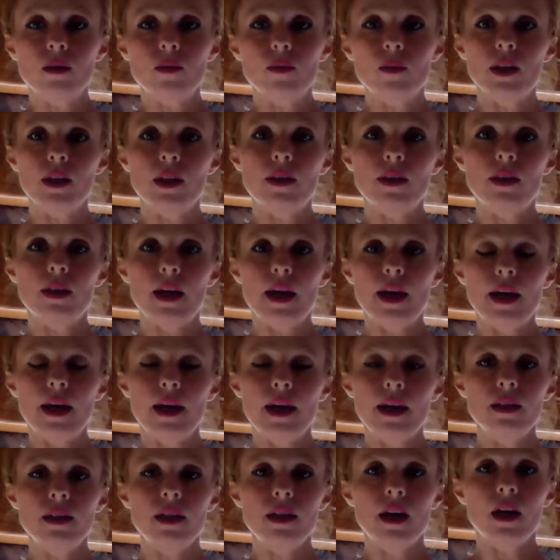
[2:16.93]
with the
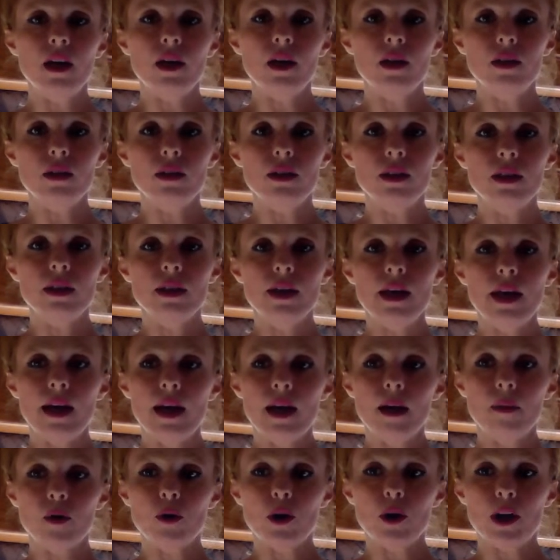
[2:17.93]
handheld
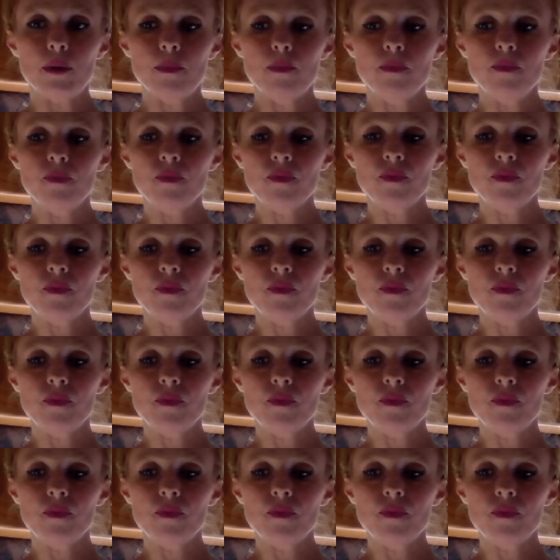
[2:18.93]
camera,